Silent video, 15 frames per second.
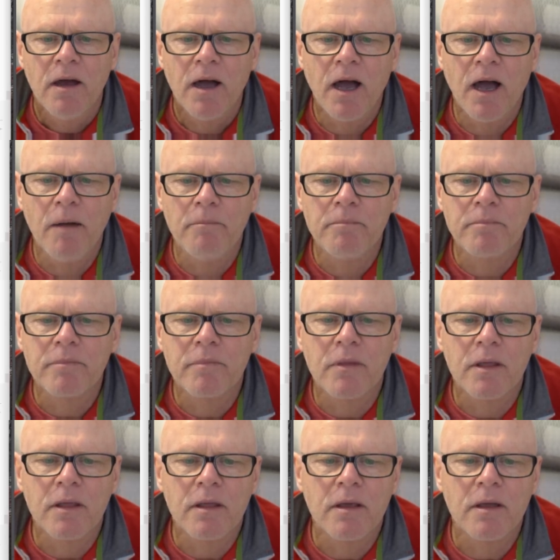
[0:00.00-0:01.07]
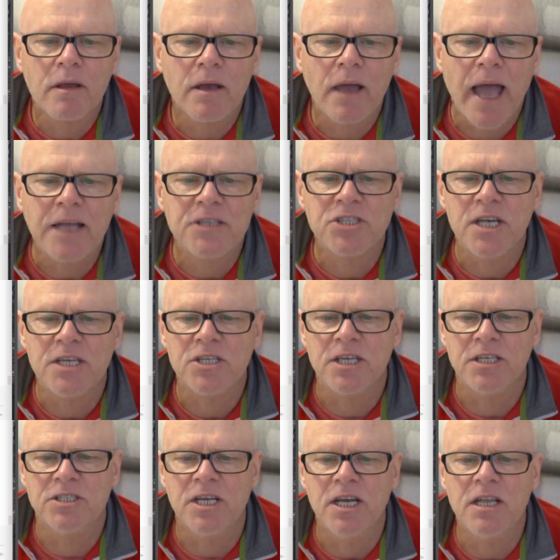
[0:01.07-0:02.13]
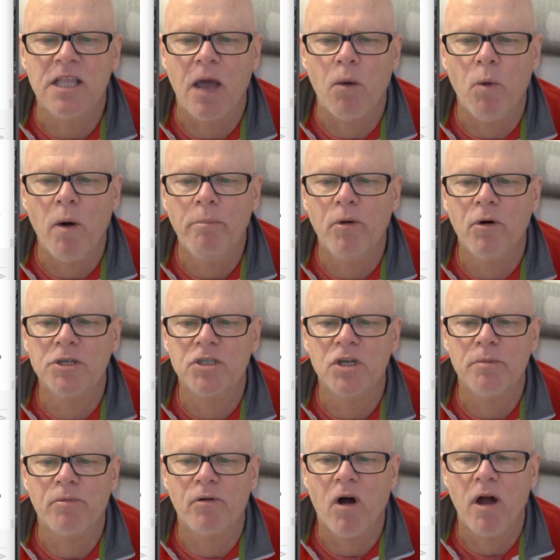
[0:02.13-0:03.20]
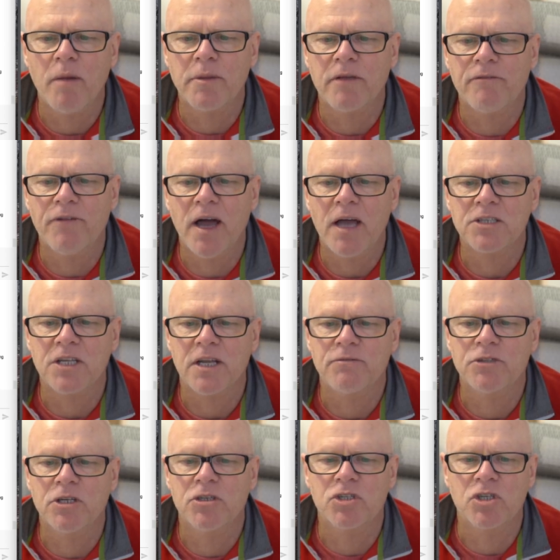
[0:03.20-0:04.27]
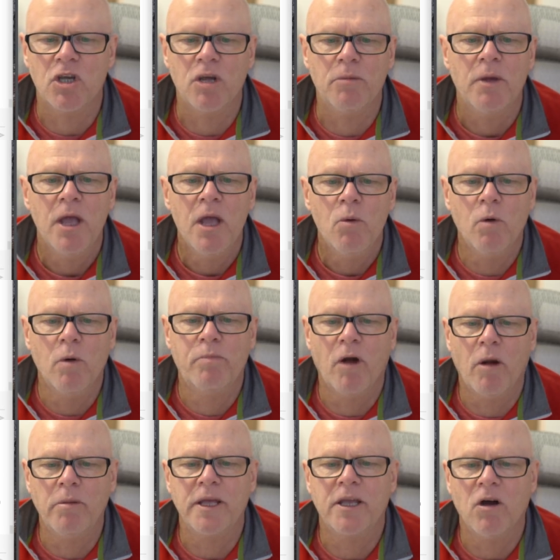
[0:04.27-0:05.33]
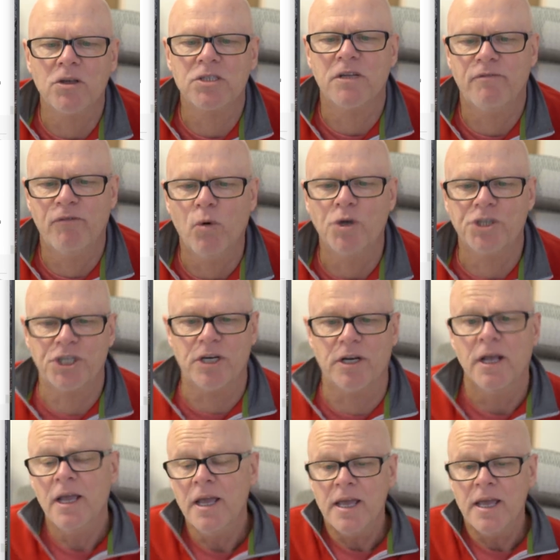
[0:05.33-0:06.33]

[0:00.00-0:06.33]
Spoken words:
Has says, indeed, that 1.2 prime and the fast F2 zoom will probably cost a fortune.